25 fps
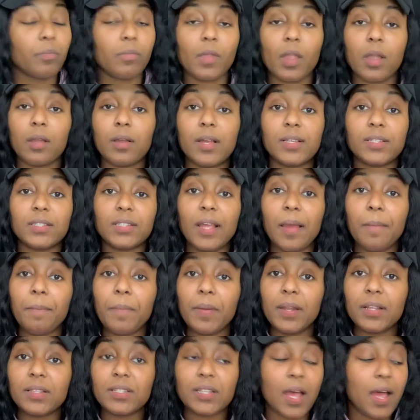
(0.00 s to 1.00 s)
A step
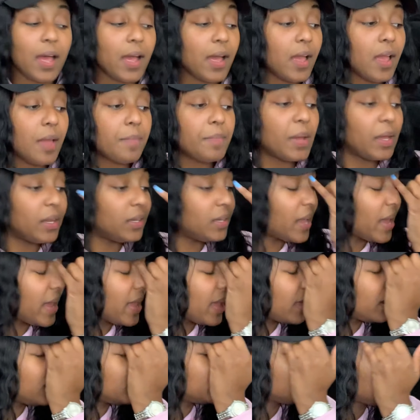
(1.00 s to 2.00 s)
at a time, a day
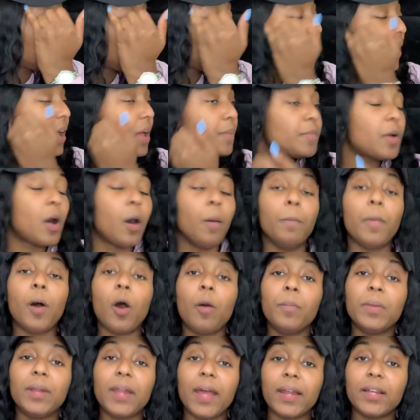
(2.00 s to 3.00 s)
at a time, a
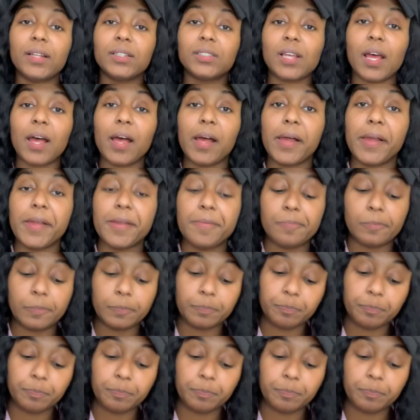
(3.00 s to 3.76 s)
moment at a time.